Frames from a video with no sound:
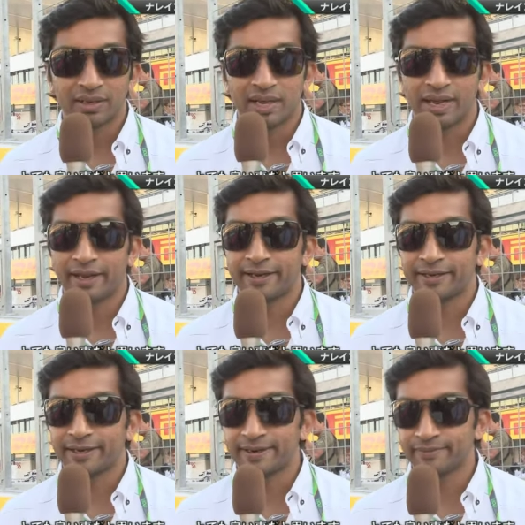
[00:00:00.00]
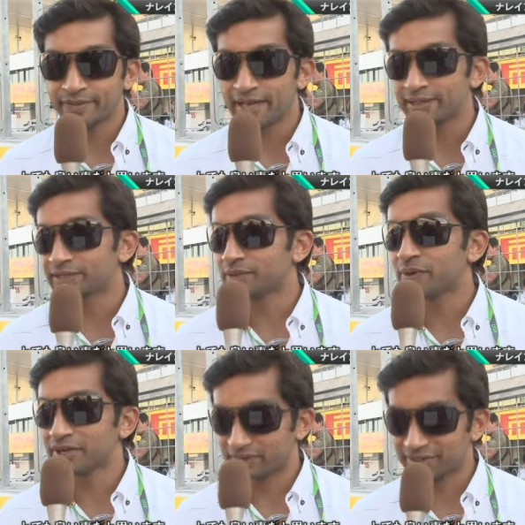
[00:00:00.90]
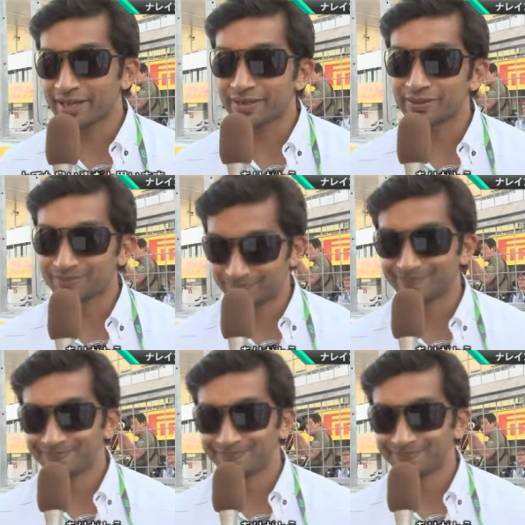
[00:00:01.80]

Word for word: And um, yeah, that's about it. Thank you.